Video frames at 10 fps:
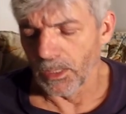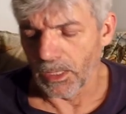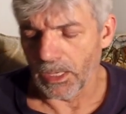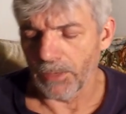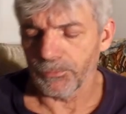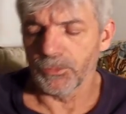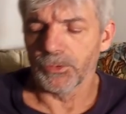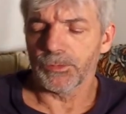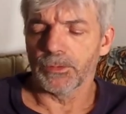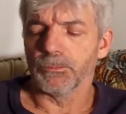after
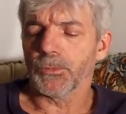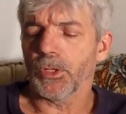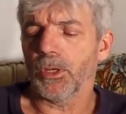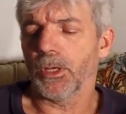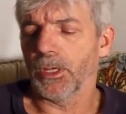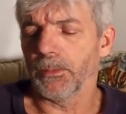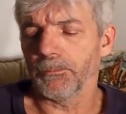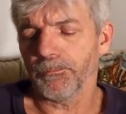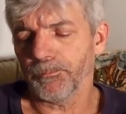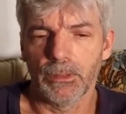some time,
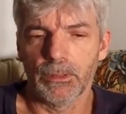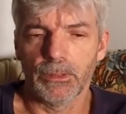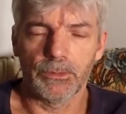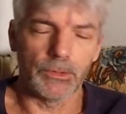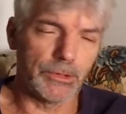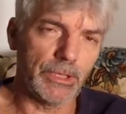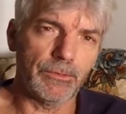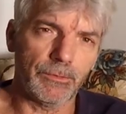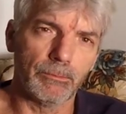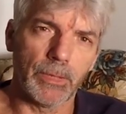the
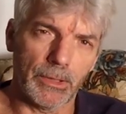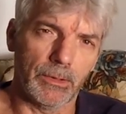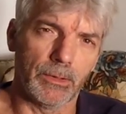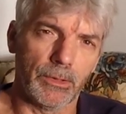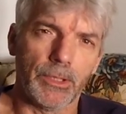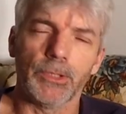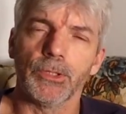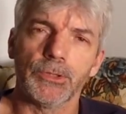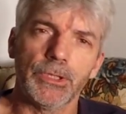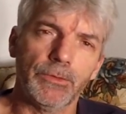chief butler and the
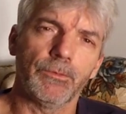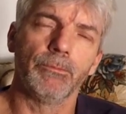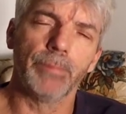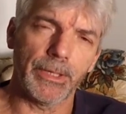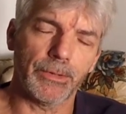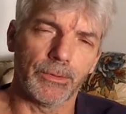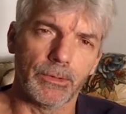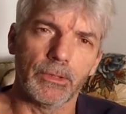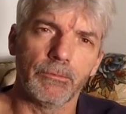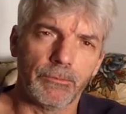chief baker
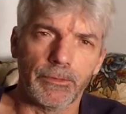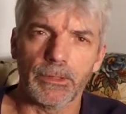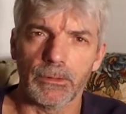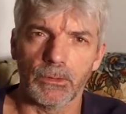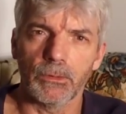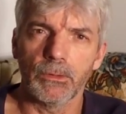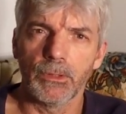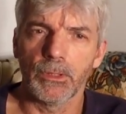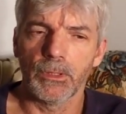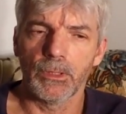of Pharaoh
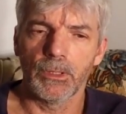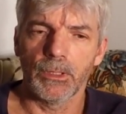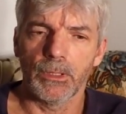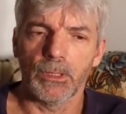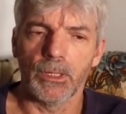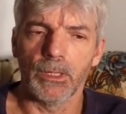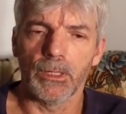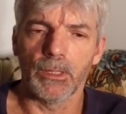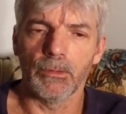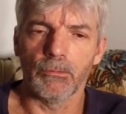
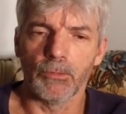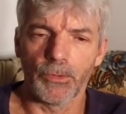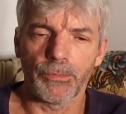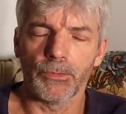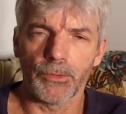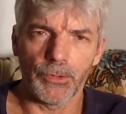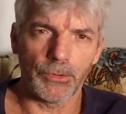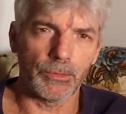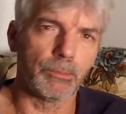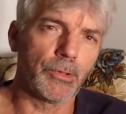were thrown
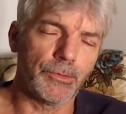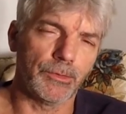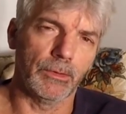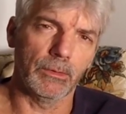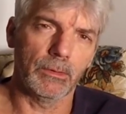into prison.